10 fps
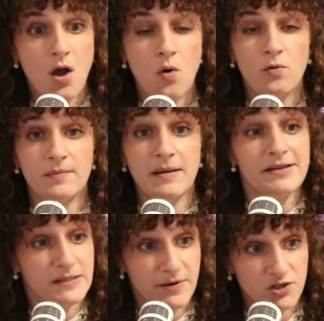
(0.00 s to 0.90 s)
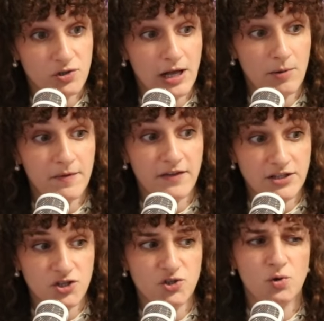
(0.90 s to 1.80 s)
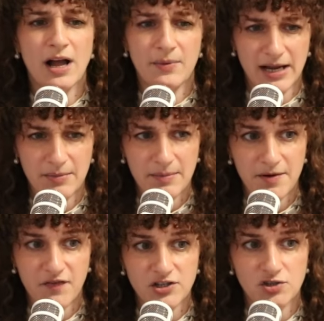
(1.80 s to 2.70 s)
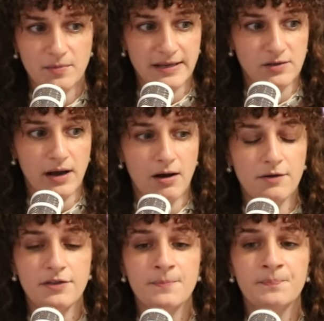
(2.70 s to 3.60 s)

or maybe spiritual help if that's your tool. I recommend professional mental health.